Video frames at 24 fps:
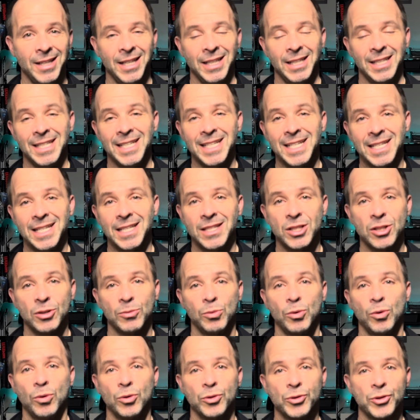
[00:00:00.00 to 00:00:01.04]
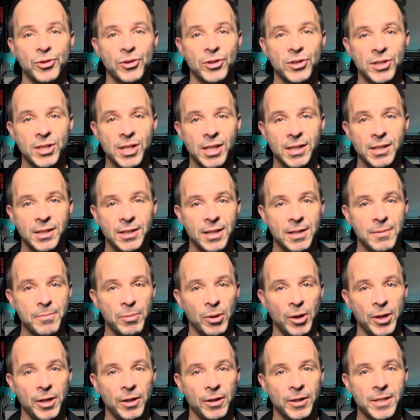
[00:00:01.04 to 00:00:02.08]
leaning towards the 16
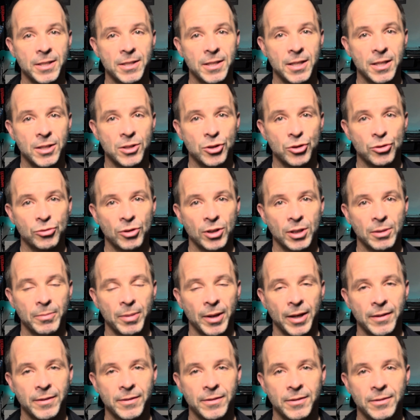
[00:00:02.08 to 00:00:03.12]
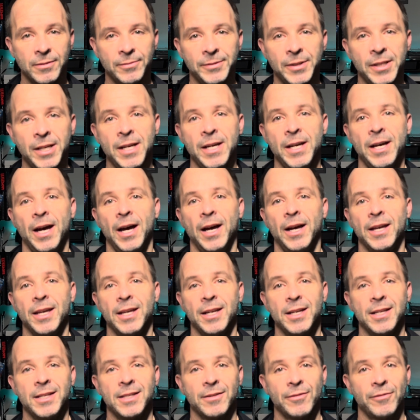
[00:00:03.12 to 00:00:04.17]
by 19 string pattern.
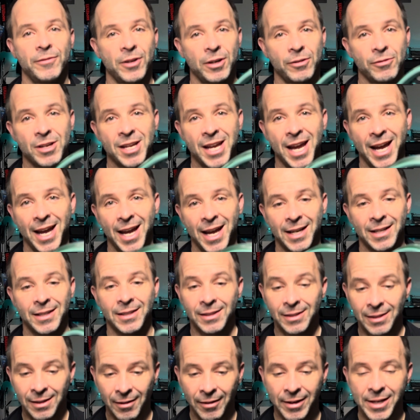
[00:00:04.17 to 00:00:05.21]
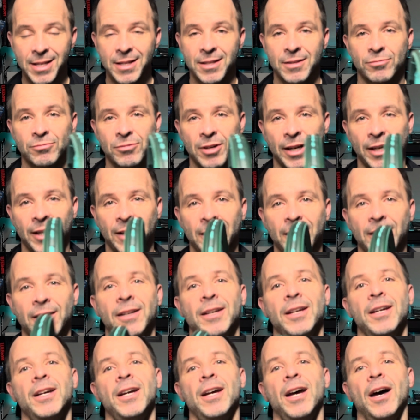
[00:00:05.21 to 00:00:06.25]
It is a very head-light racket.
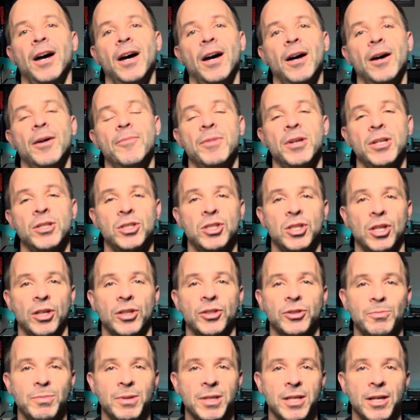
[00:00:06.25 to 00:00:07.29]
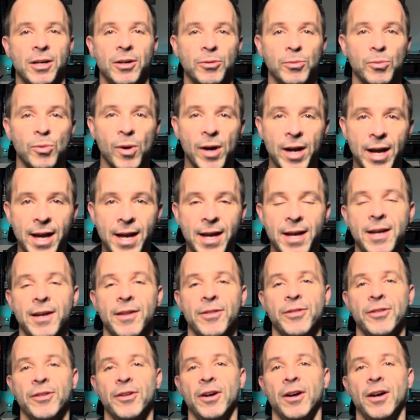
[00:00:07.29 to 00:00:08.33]
Just be aware
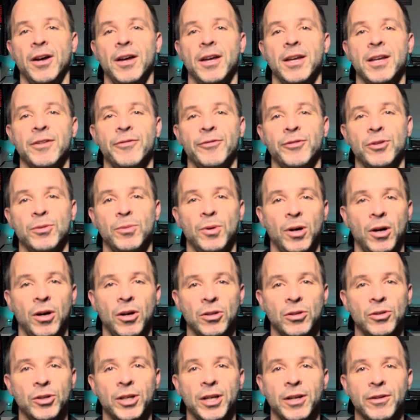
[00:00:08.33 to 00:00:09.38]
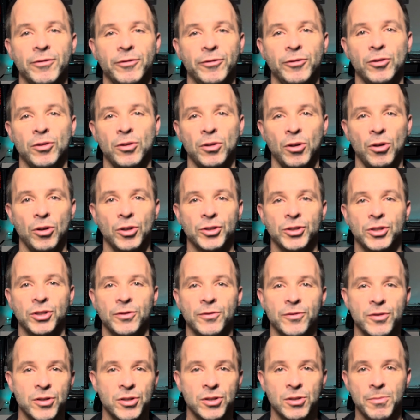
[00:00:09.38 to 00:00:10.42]
that if you are looking for lots
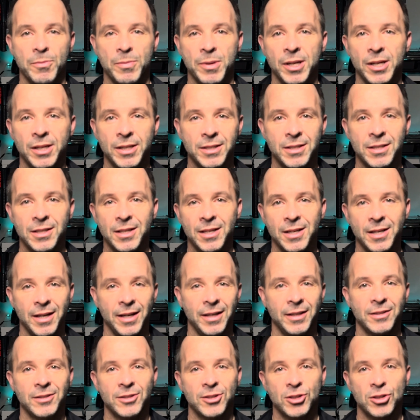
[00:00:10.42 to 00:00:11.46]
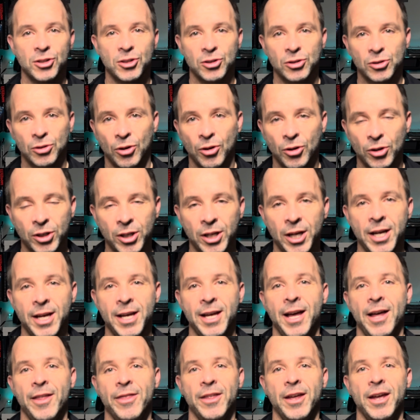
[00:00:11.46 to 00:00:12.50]
of stability in stock,
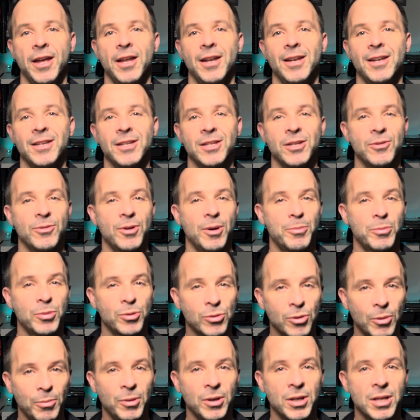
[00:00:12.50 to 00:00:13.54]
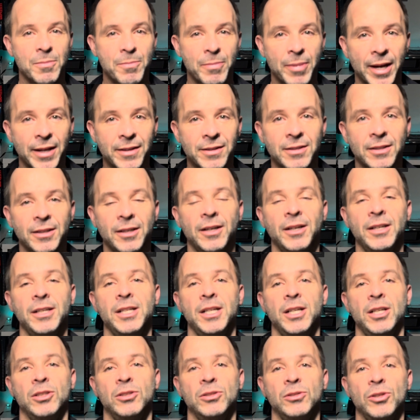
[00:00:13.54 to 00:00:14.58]
then you are probably better
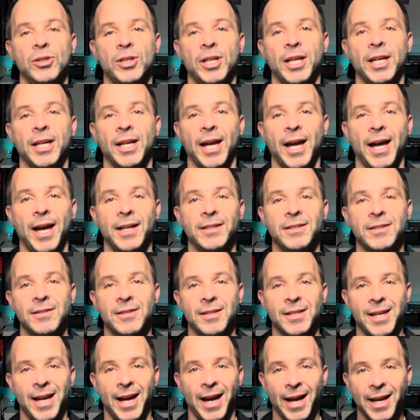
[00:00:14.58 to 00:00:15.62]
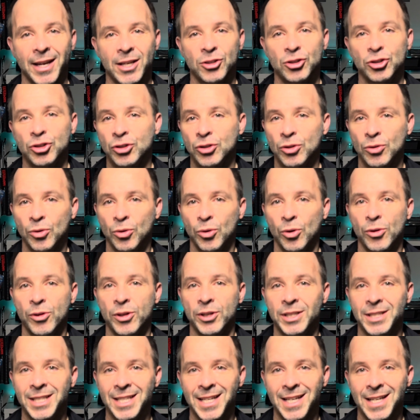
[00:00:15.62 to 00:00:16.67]
looking at the H or the
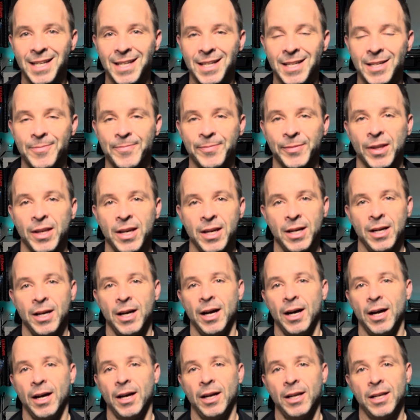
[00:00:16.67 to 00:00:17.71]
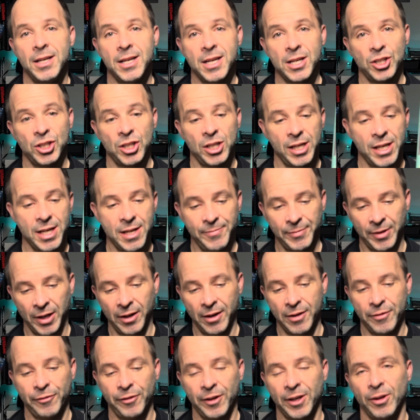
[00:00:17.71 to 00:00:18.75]
D. Initially,
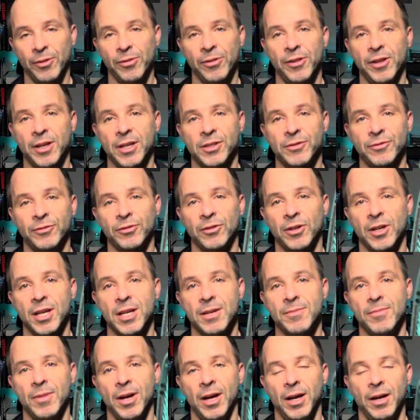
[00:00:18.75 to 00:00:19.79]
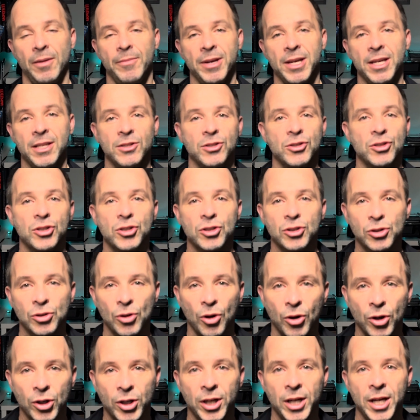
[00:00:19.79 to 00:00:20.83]
I found this frame in
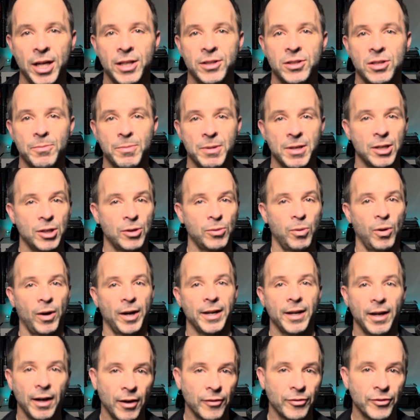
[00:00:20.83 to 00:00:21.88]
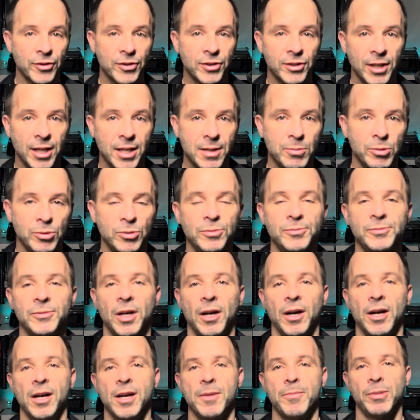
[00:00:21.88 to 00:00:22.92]
stock to be quite unstable.
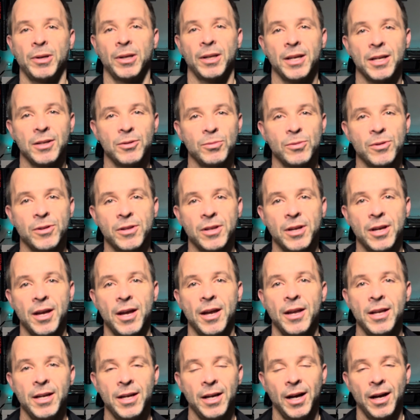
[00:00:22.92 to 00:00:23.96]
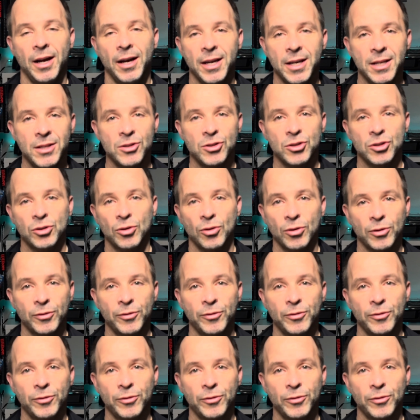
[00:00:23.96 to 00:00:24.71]
I played with it in stock